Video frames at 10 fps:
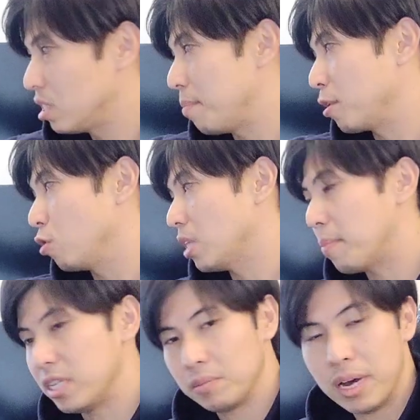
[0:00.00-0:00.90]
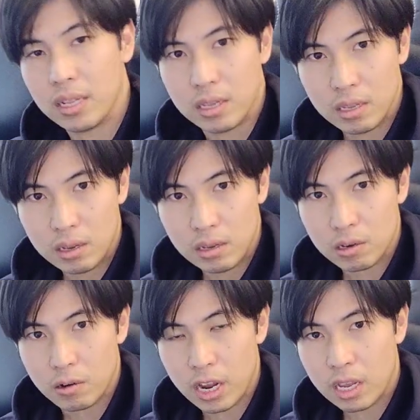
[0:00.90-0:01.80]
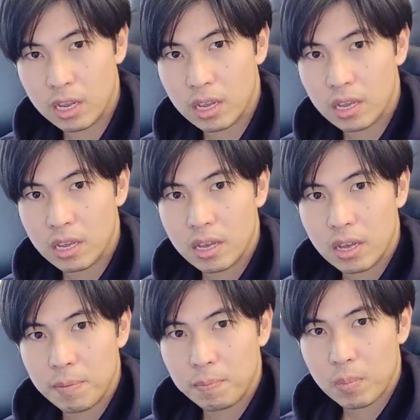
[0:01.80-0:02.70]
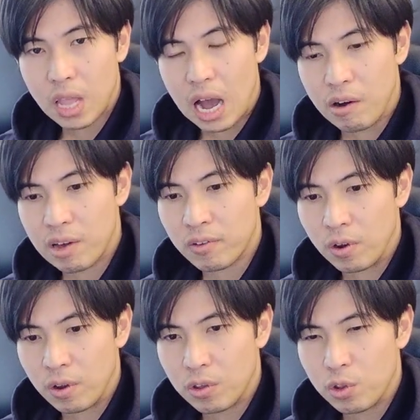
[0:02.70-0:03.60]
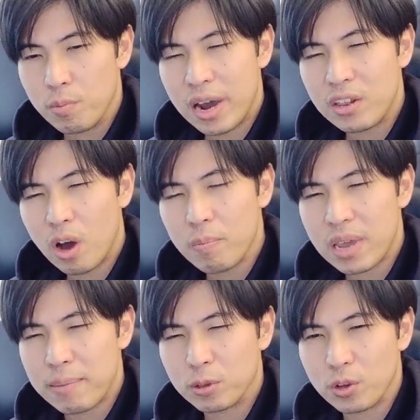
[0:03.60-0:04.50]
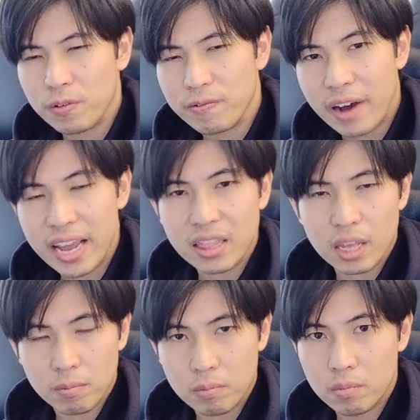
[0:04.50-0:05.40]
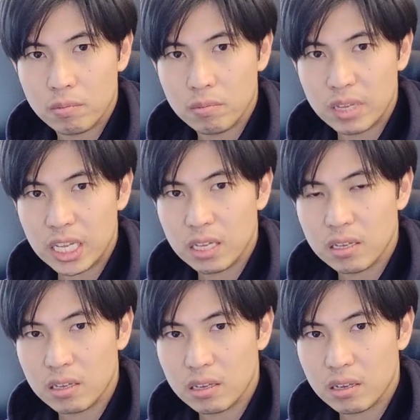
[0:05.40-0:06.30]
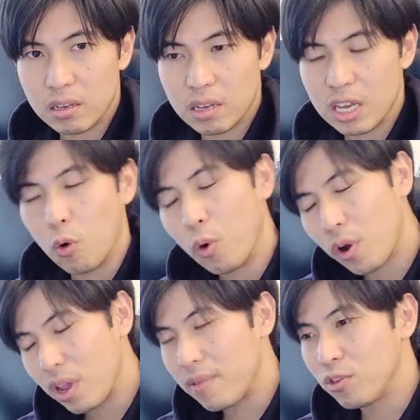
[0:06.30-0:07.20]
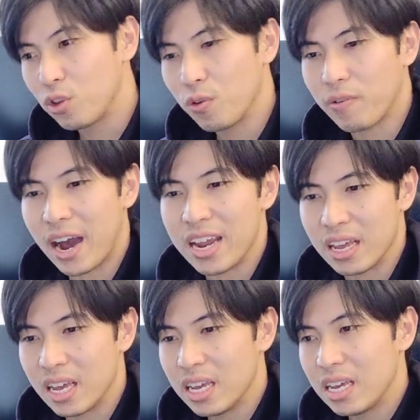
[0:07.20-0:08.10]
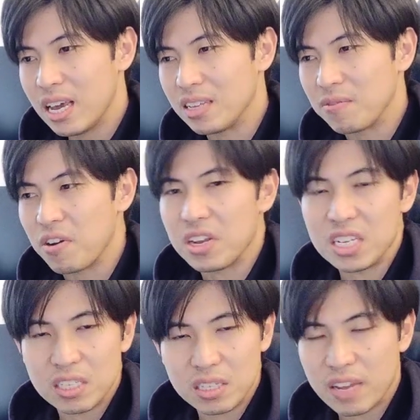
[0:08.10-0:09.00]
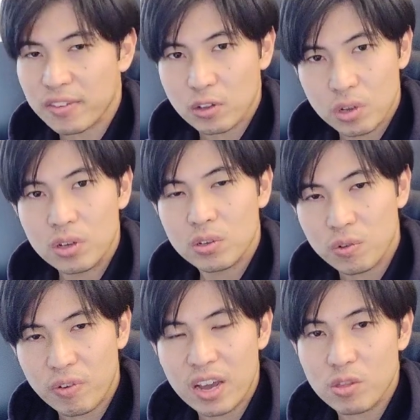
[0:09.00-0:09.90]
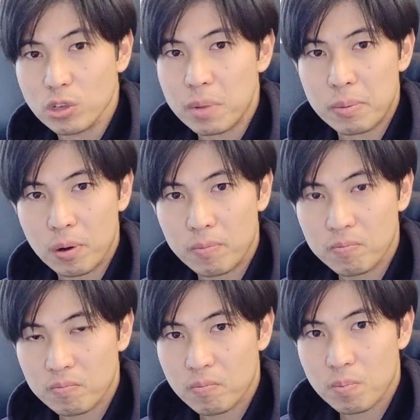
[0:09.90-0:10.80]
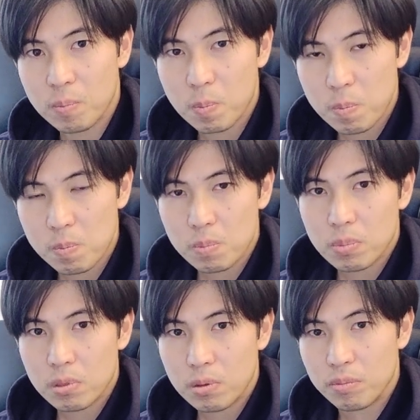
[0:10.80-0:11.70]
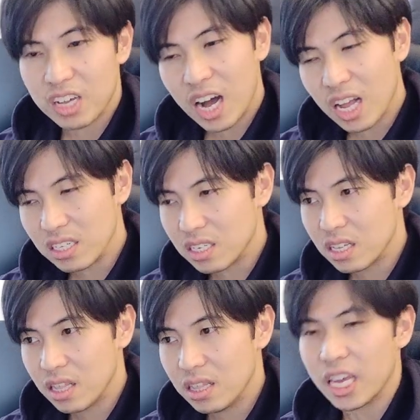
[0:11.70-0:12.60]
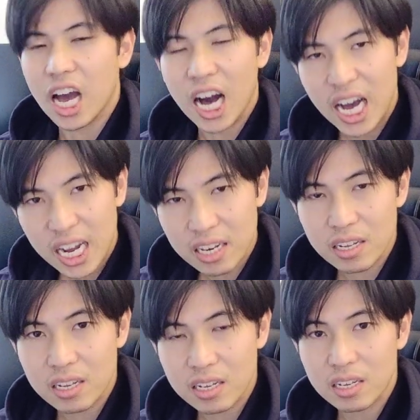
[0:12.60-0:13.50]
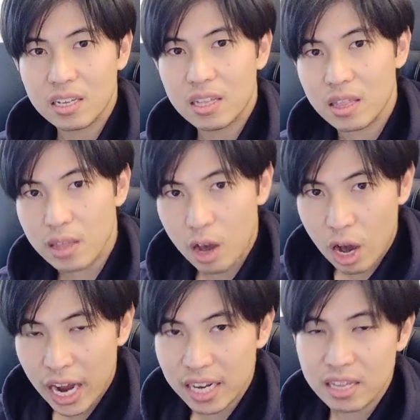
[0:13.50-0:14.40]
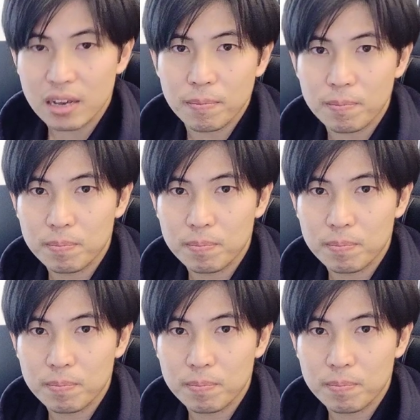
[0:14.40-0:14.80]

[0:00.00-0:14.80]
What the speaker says: typical Japanese man, right? However, you might not be able to find them. Or even you find it's very easy, difficult to find those people because they hide their idea.